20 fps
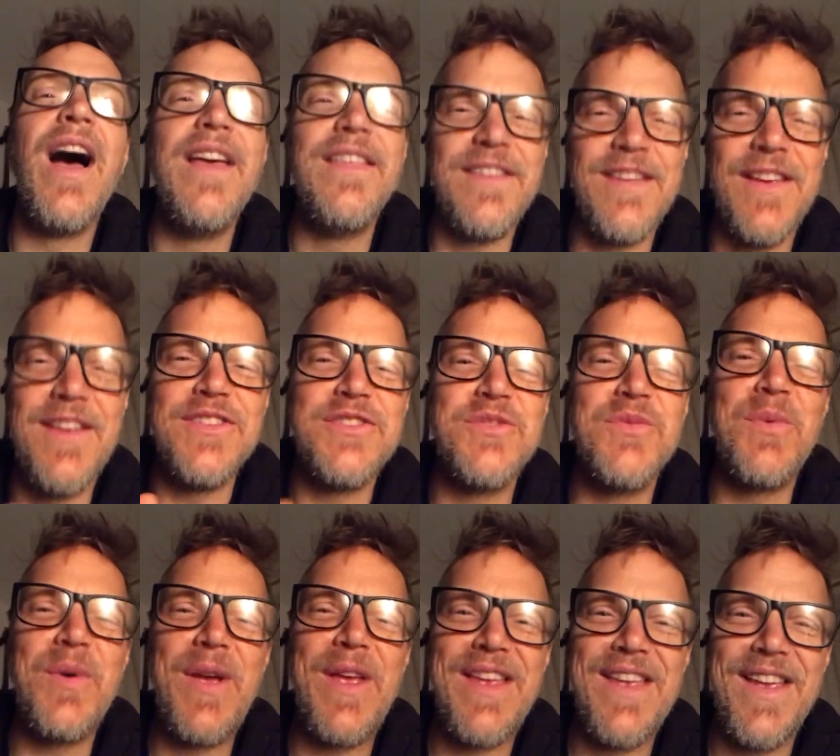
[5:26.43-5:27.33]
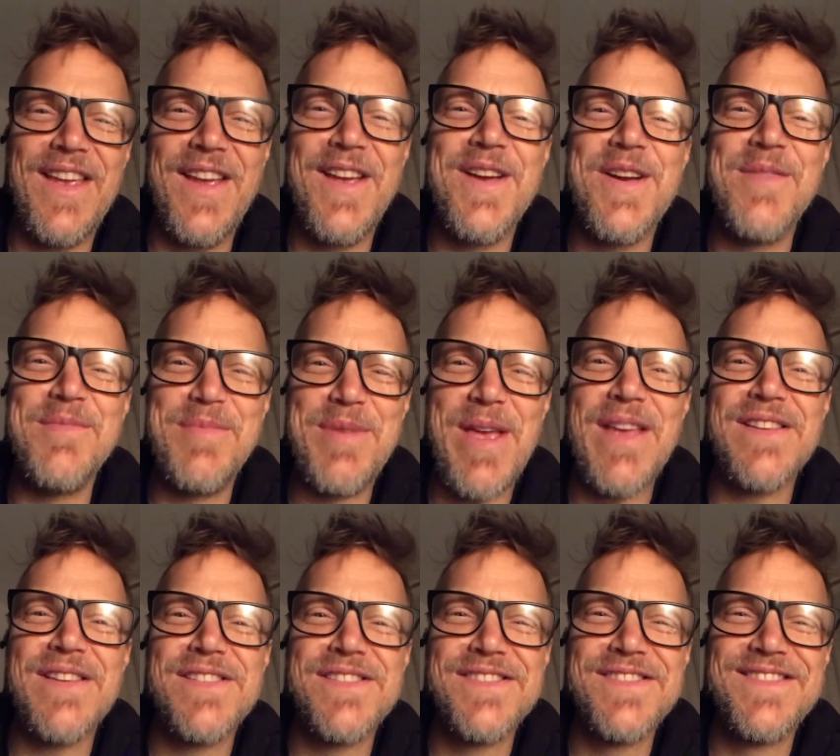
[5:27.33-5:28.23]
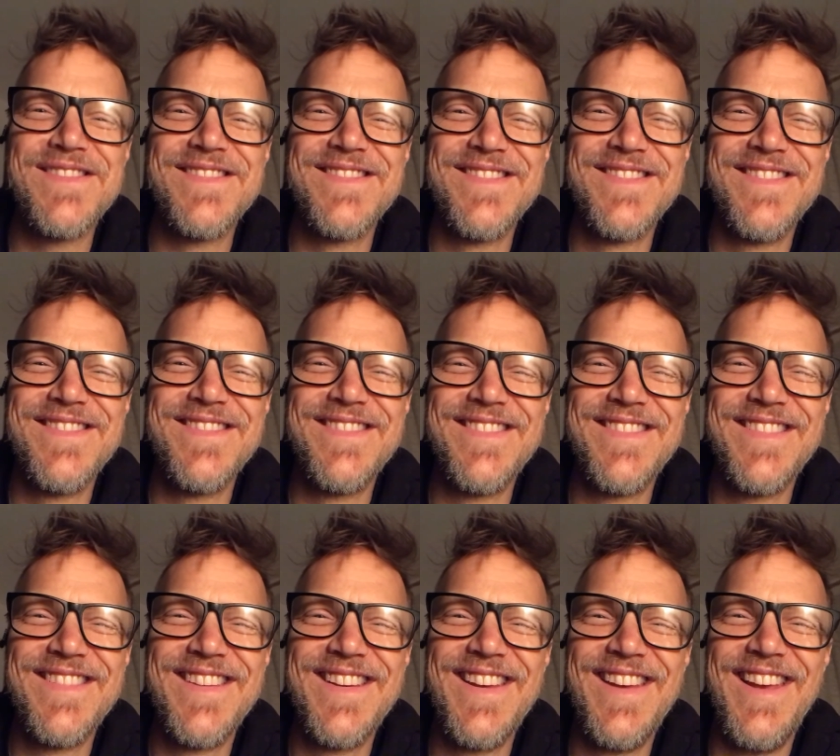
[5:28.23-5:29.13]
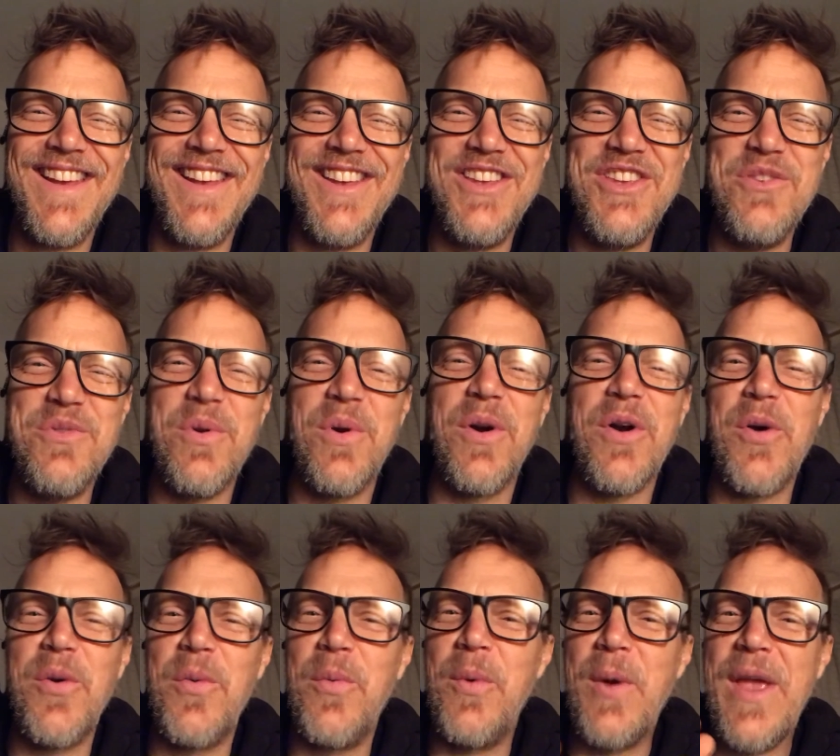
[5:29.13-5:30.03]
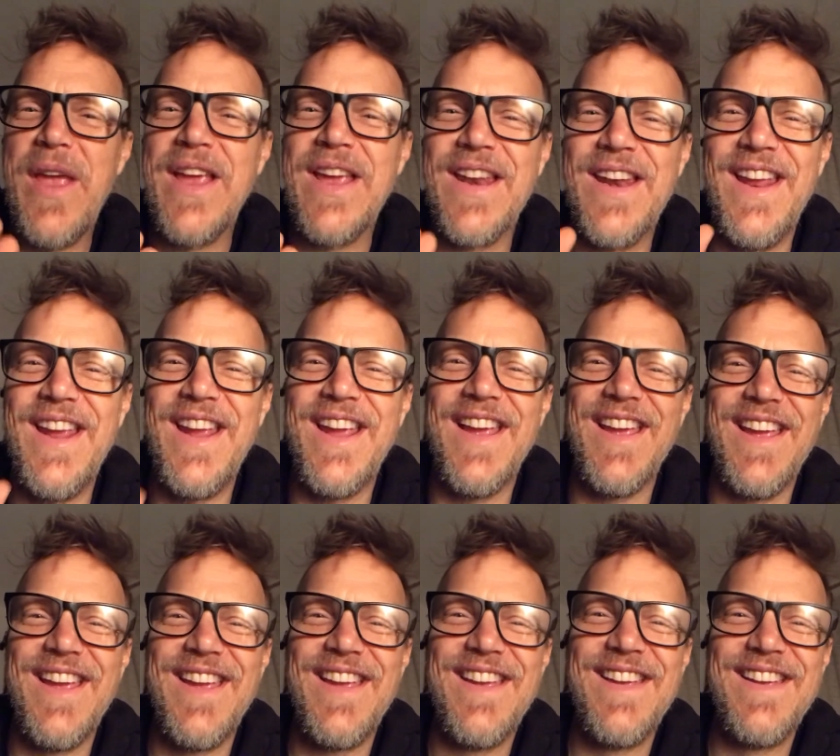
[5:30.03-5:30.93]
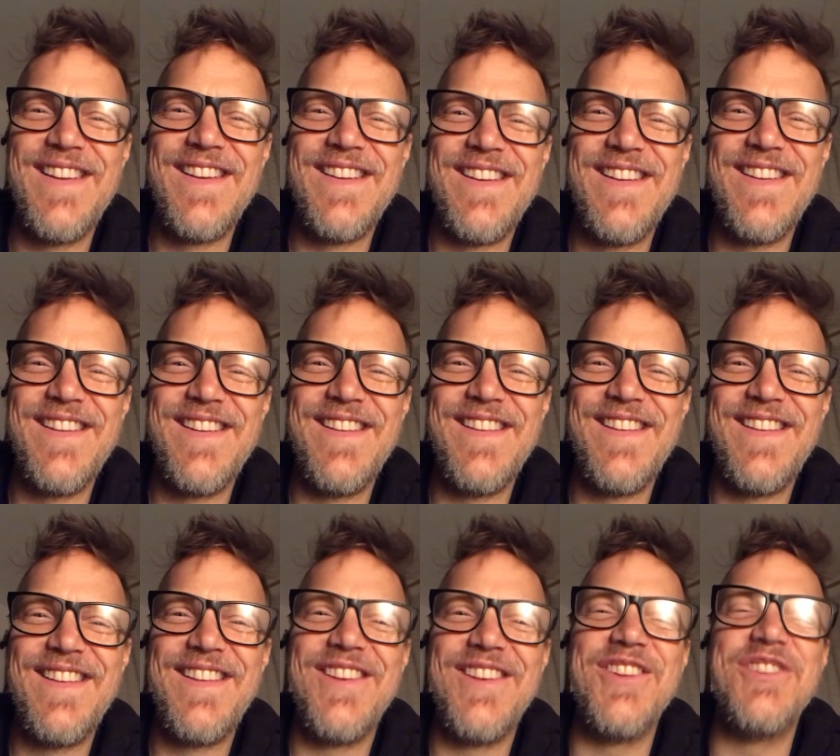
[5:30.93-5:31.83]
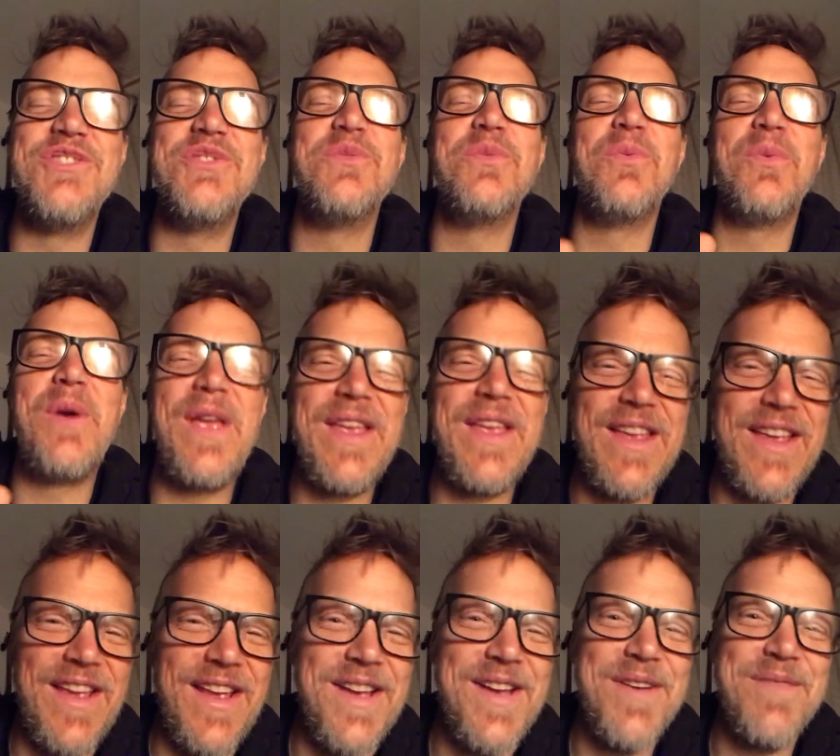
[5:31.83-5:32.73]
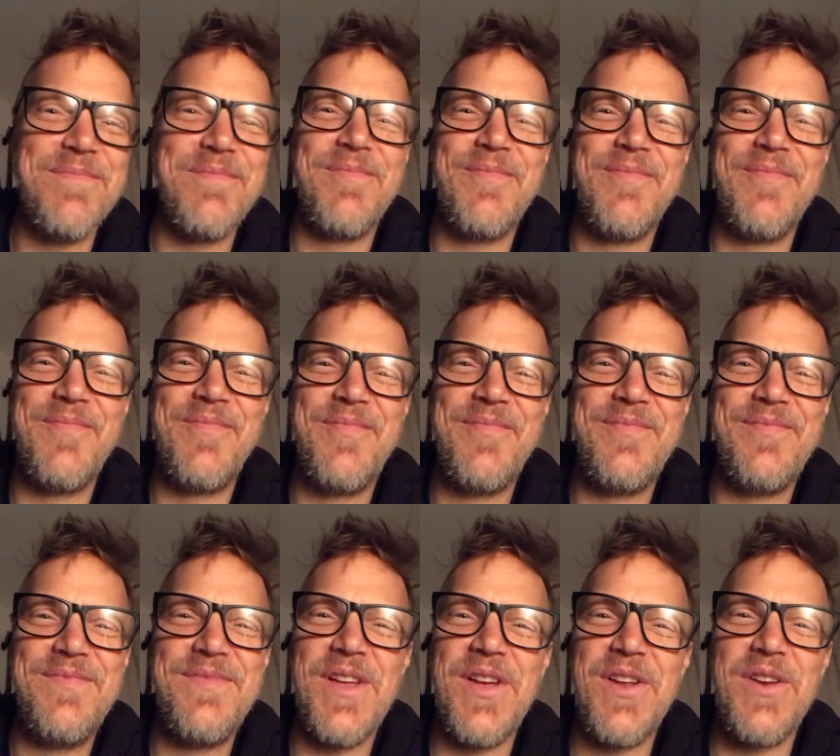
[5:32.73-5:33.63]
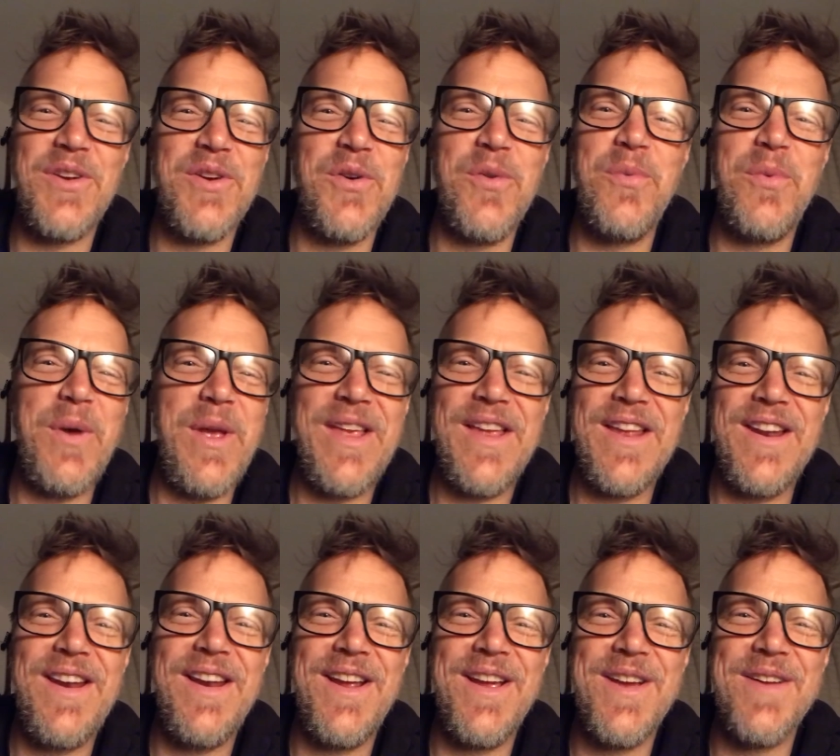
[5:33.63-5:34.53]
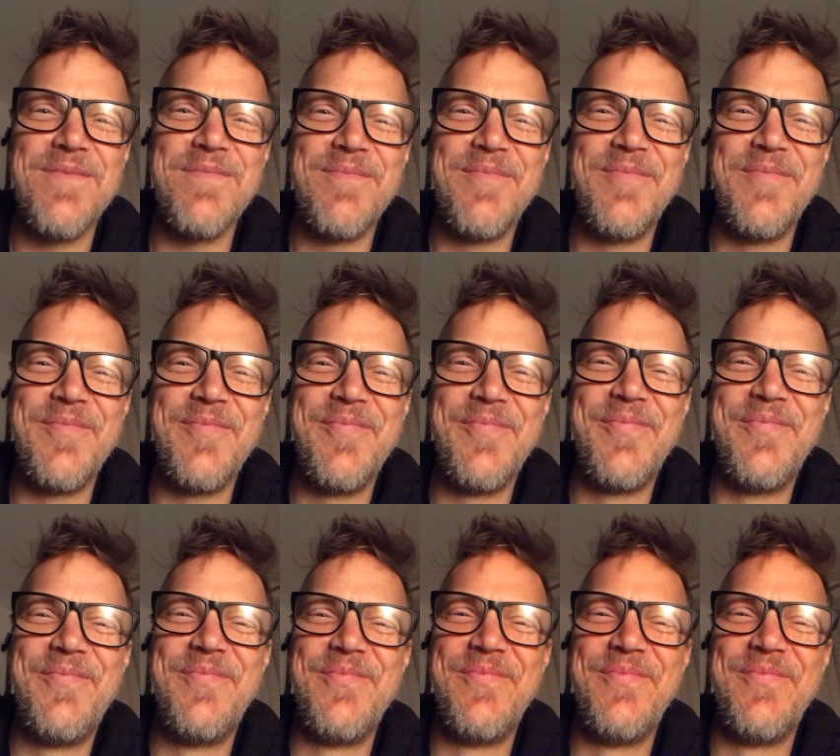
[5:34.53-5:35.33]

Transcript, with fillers: I think it's waking up, yes. You are awakening because you're waking up, not awakening up.